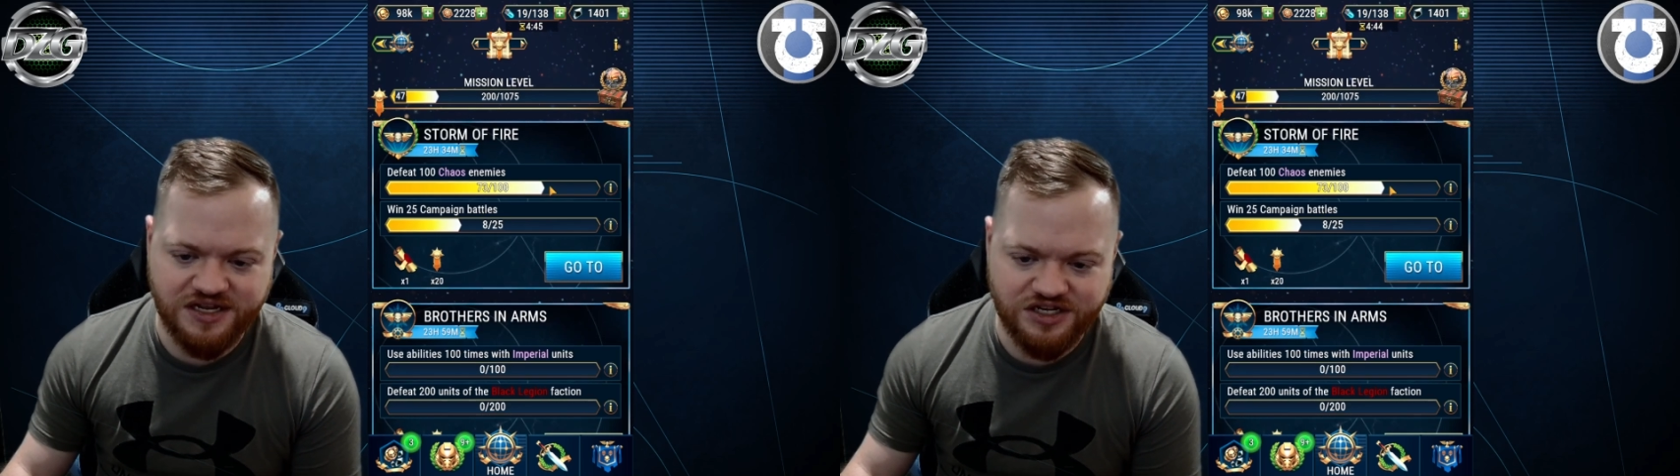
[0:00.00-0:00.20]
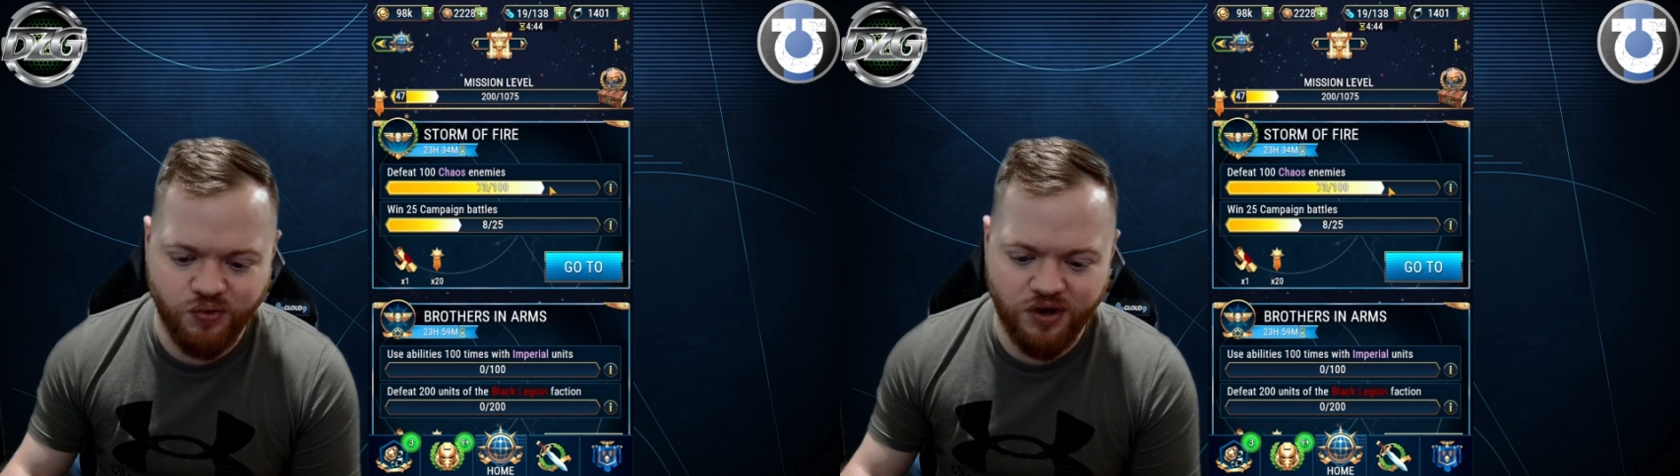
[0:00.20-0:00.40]

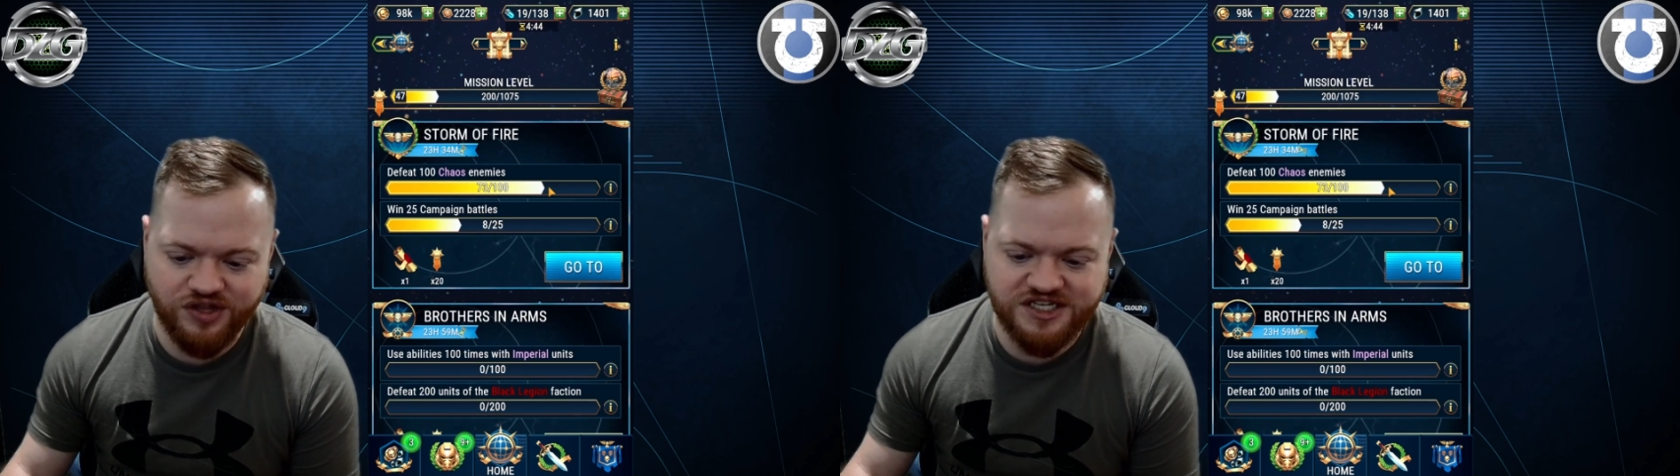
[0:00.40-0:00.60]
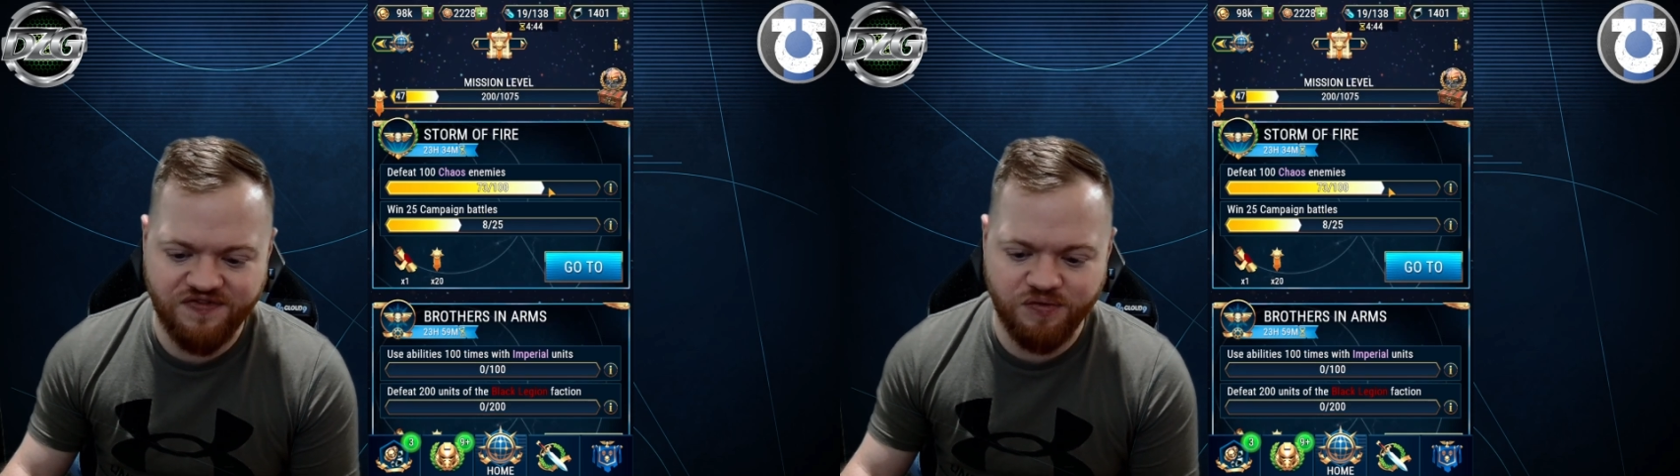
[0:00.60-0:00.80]

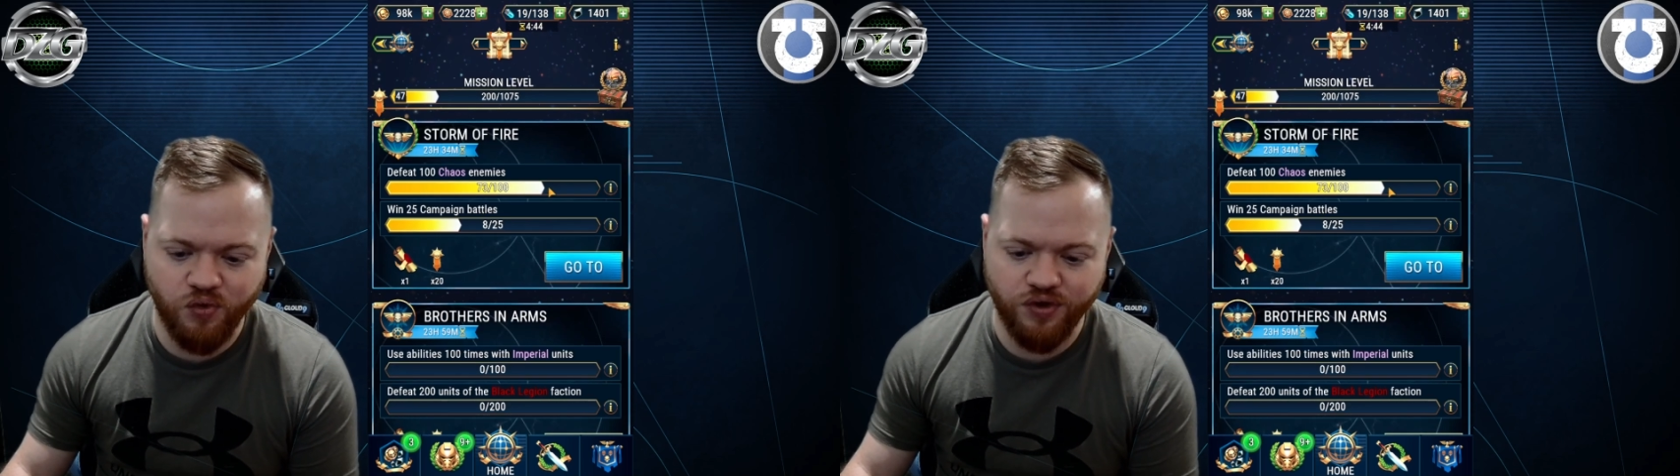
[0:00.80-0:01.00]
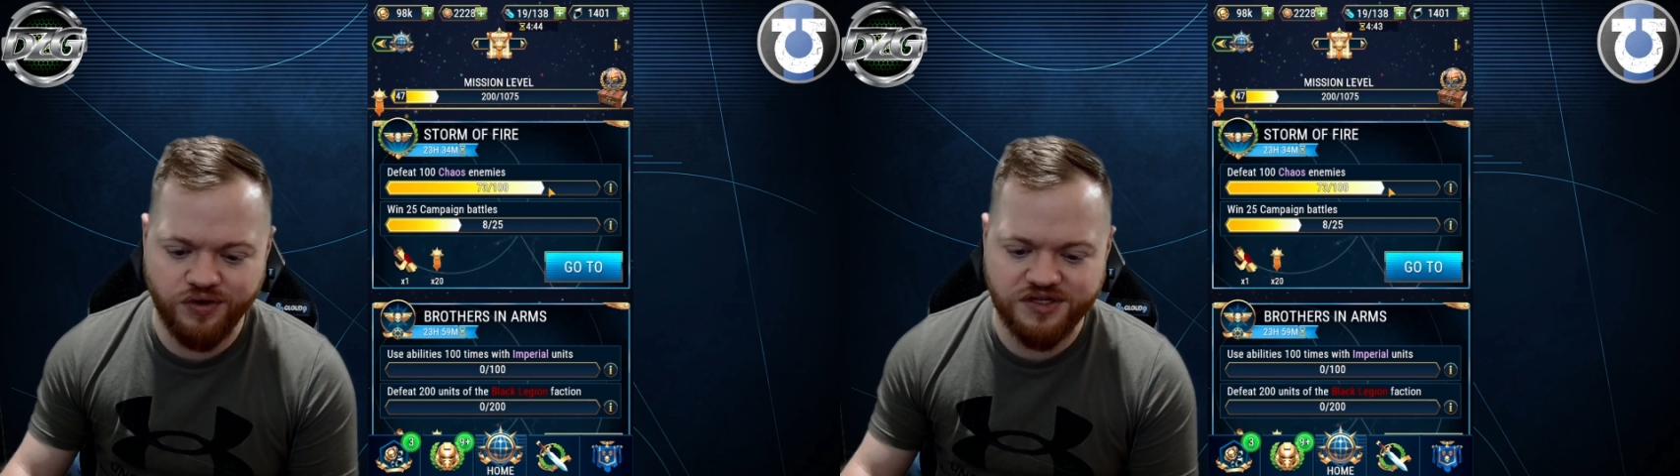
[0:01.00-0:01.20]
27
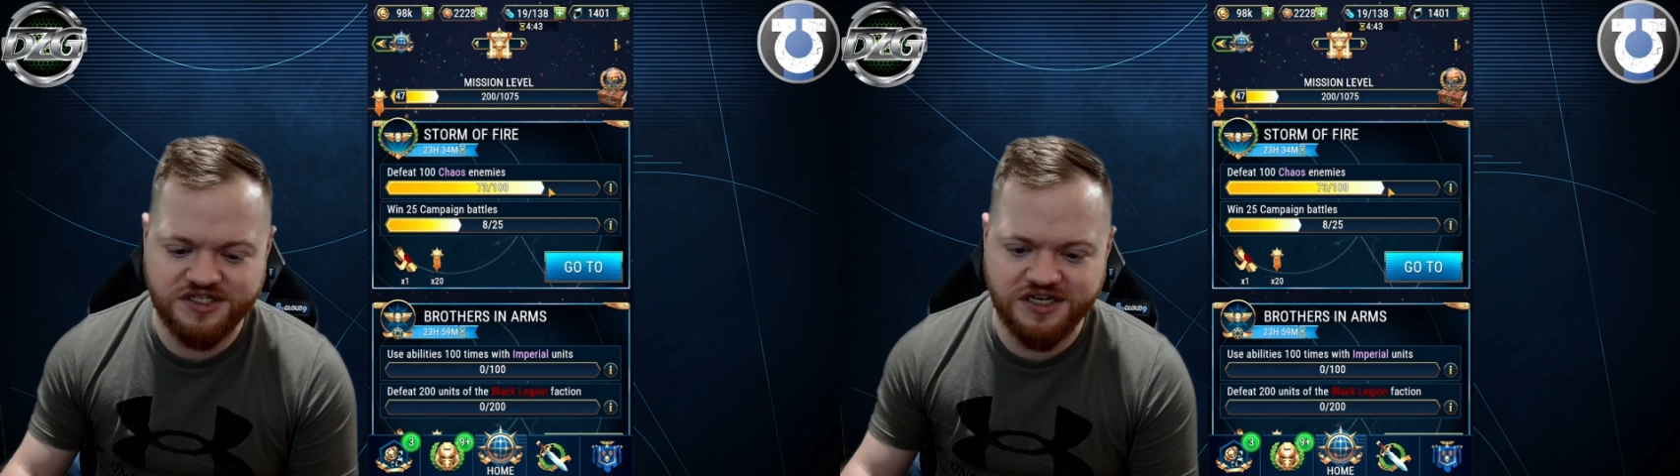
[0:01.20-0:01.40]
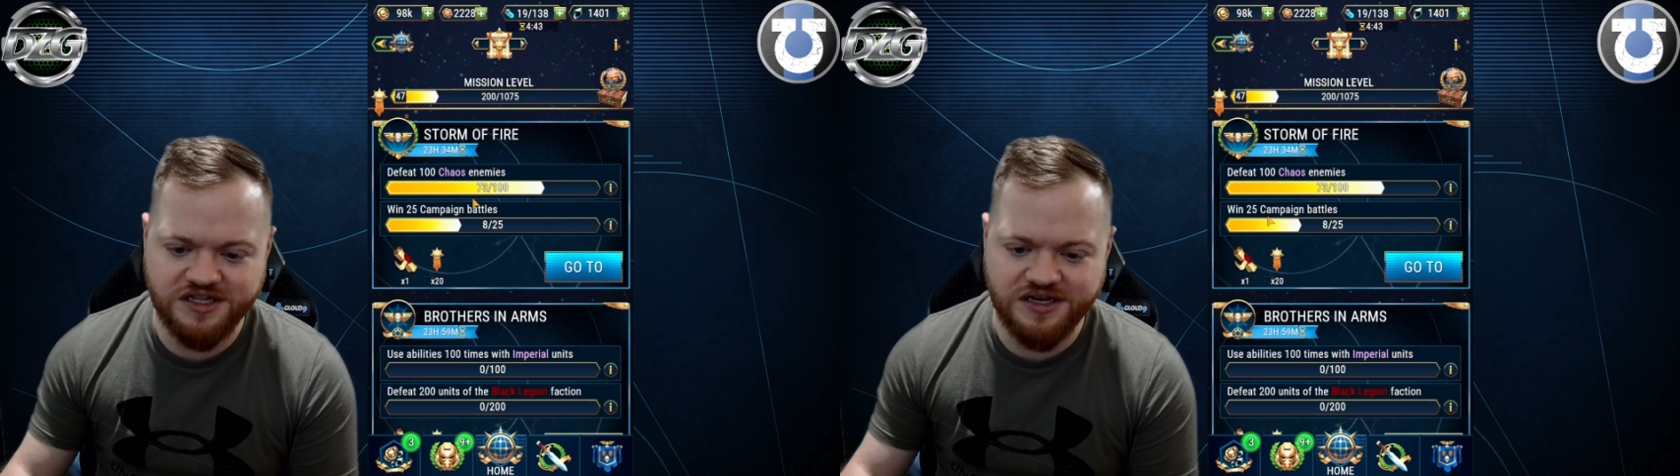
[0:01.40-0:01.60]
more units
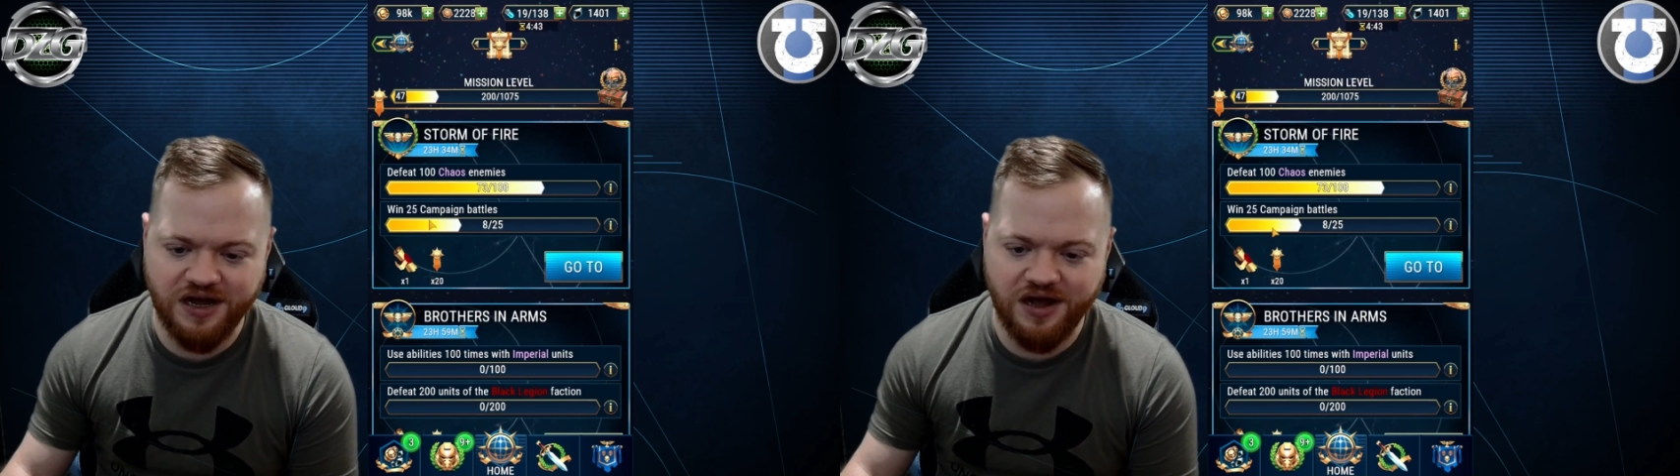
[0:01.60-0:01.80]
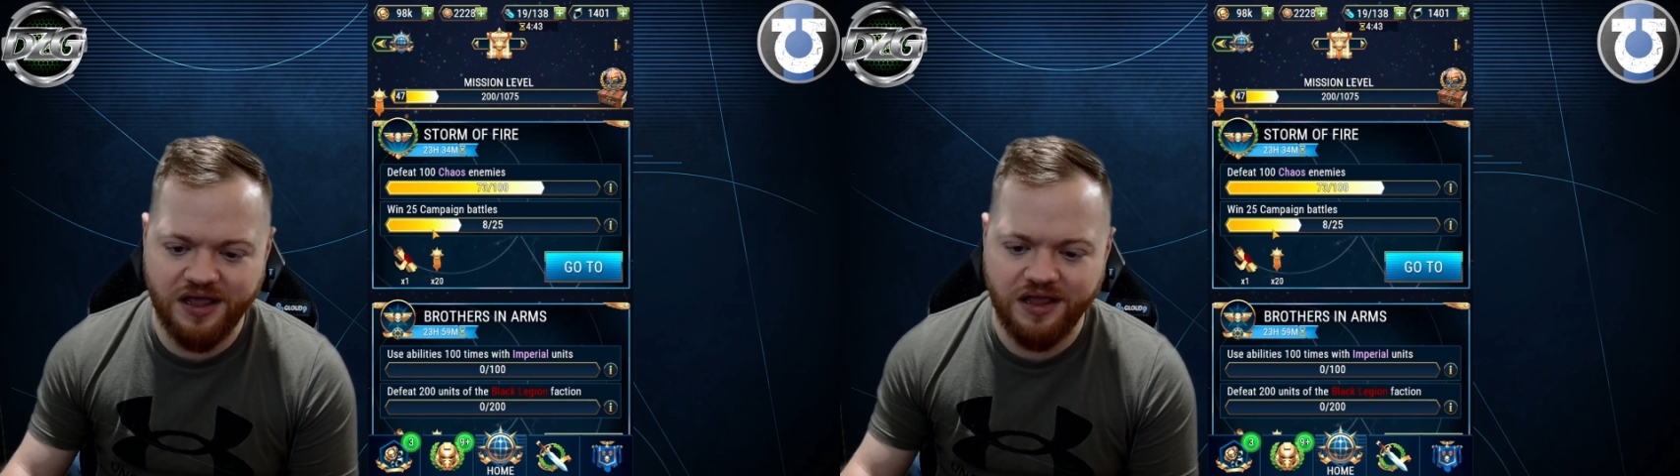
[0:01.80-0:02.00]
need to
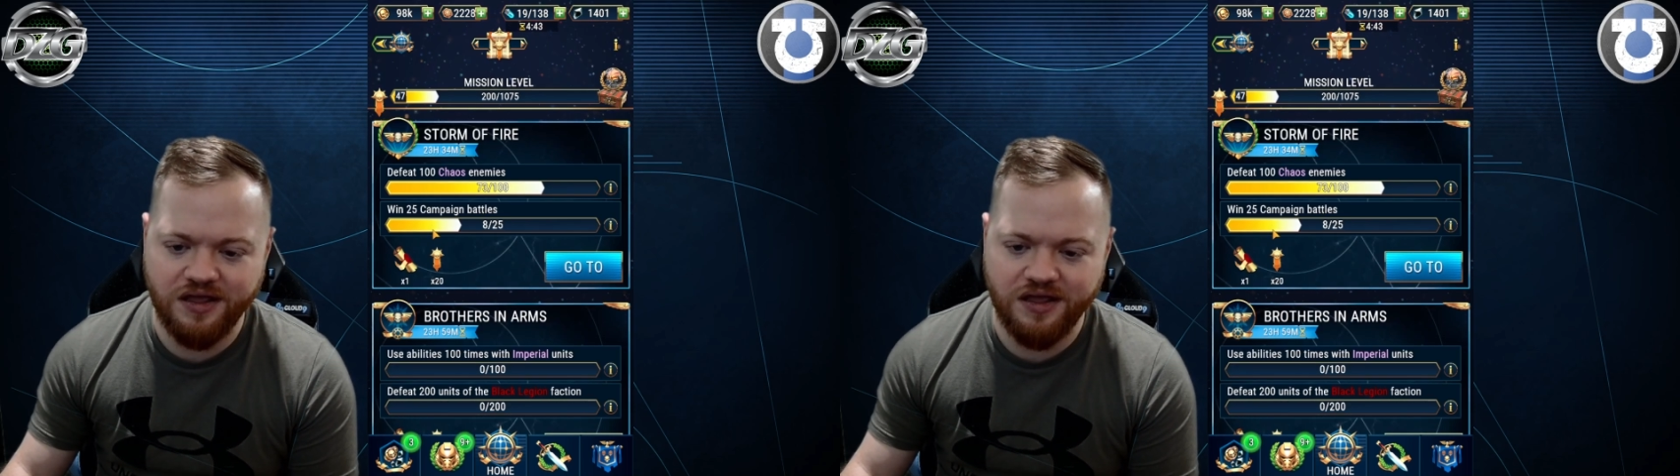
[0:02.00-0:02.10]
die.